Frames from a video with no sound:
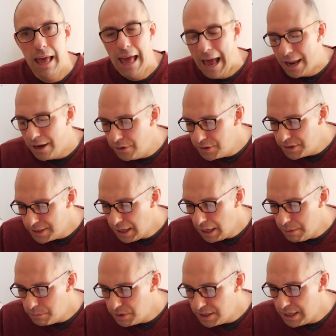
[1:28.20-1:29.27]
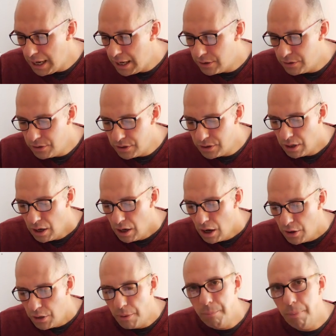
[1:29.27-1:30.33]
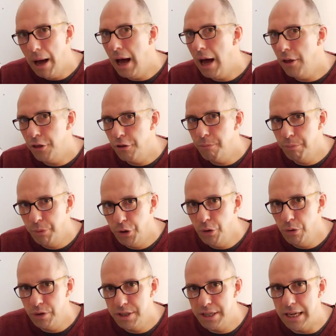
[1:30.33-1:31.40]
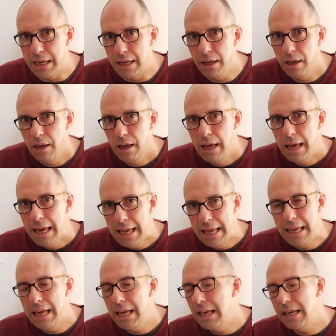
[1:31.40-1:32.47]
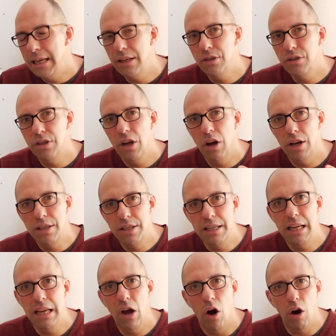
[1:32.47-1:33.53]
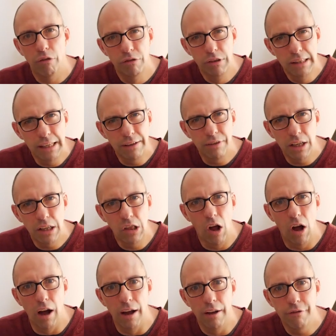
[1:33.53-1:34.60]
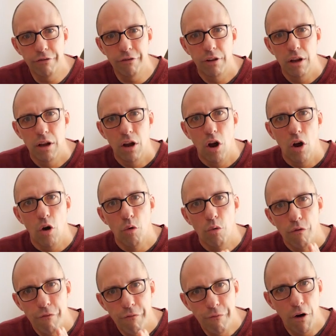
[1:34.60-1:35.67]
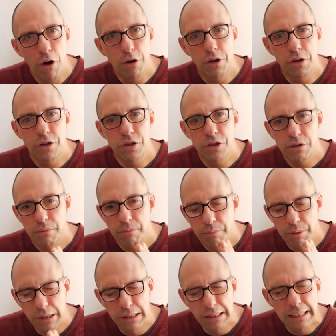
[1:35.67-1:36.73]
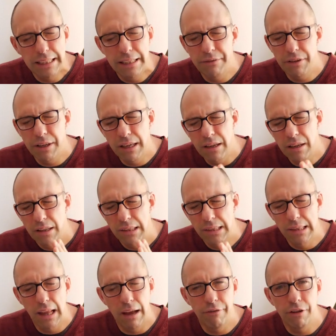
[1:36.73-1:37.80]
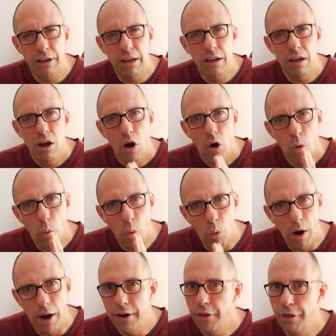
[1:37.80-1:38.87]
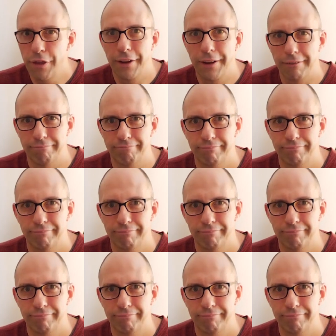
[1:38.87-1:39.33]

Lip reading: And in the same sense, the path of purity here is the idea of living life focused, believing, loving one thing.